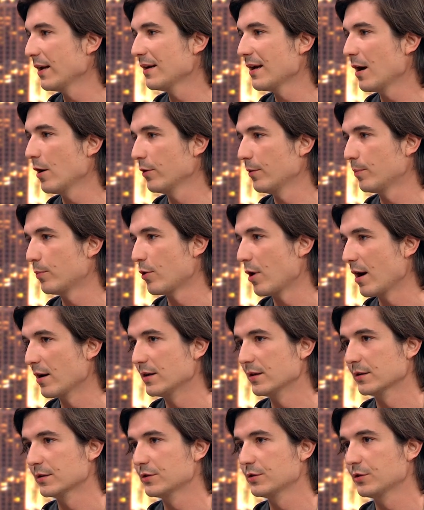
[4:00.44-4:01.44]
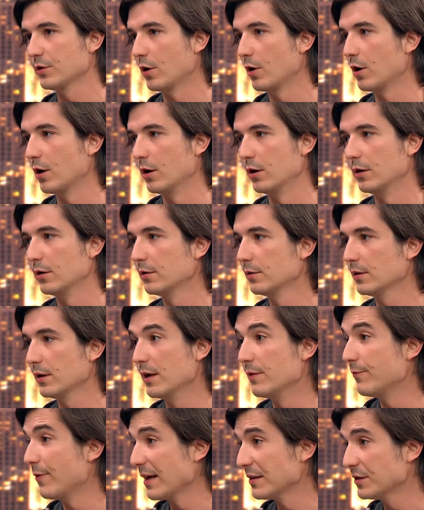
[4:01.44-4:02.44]
Right now, the products are
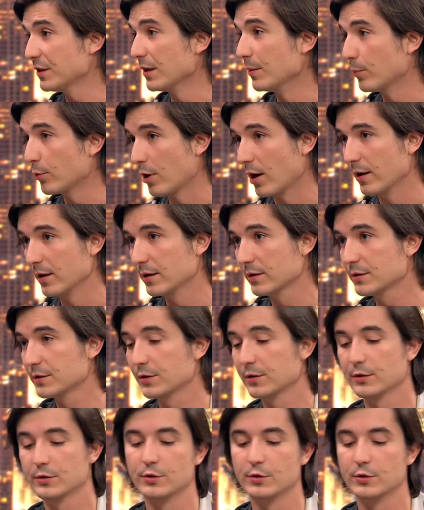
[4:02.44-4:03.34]
investing products.